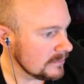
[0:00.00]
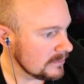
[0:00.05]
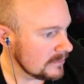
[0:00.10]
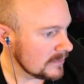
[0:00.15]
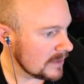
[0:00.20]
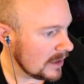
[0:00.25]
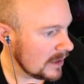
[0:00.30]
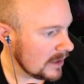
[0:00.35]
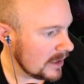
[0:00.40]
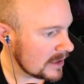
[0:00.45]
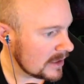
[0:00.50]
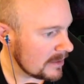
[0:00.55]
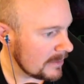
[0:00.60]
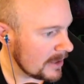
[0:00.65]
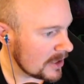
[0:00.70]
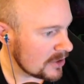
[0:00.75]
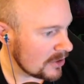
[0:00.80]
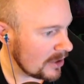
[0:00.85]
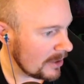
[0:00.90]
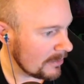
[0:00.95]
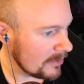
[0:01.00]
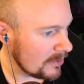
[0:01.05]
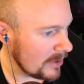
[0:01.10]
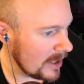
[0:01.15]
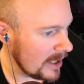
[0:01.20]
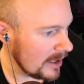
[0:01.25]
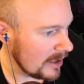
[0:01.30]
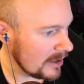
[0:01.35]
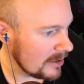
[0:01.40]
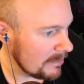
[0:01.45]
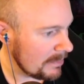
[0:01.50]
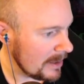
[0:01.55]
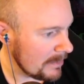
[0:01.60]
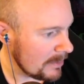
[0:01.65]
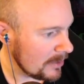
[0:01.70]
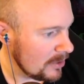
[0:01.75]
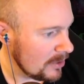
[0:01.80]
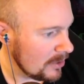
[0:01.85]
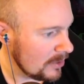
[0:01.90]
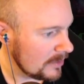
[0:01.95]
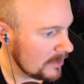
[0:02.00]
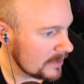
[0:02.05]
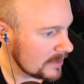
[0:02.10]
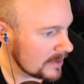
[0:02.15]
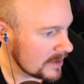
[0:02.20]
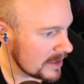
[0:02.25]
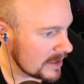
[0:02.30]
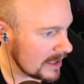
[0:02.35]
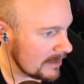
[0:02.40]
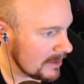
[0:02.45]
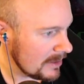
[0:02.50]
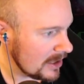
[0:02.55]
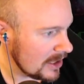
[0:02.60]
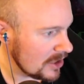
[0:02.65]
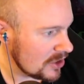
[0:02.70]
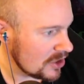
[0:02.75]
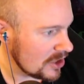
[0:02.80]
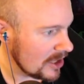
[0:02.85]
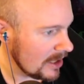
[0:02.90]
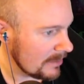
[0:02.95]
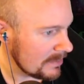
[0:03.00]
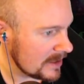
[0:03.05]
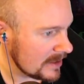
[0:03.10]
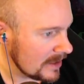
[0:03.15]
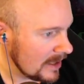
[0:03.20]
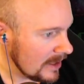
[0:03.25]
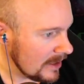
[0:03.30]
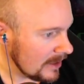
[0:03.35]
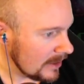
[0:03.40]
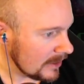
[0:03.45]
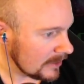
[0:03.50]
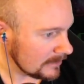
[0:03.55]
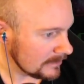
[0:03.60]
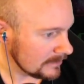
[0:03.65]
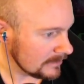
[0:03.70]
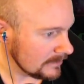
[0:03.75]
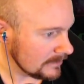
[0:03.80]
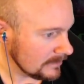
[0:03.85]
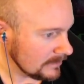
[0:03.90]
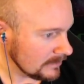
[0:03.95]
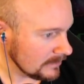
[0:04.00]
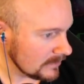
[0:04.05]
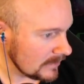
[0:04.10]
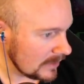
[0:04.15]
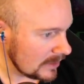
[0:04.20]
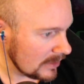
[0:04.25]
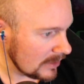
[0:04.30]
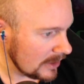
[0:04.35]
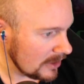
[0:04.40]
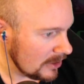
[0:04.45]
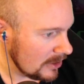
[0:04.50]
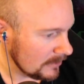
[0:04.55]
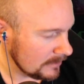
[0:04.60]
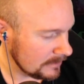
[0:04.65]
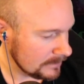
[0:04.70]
I like to make sure I'm crediting the people who send me these ships, so I don't